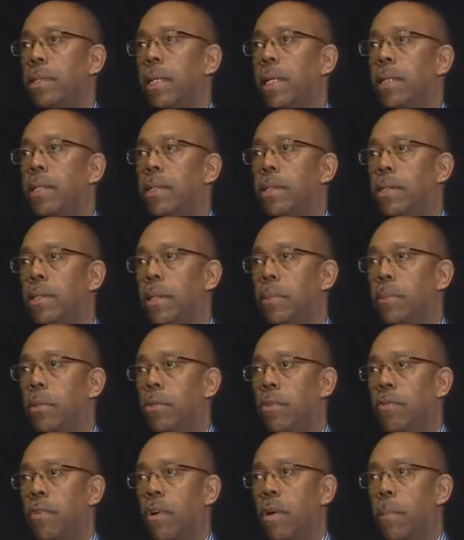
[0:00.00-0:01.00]
That's something
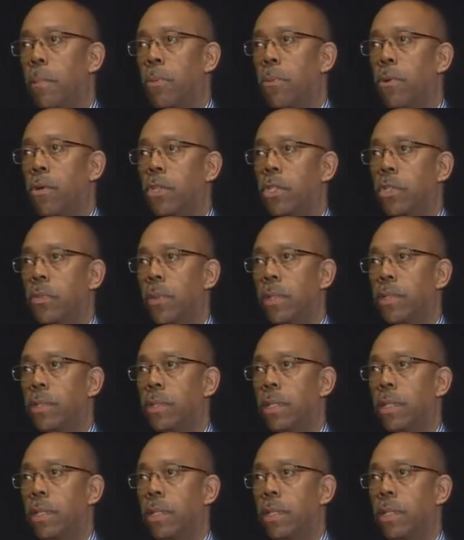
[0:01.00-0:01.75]
that's very important to us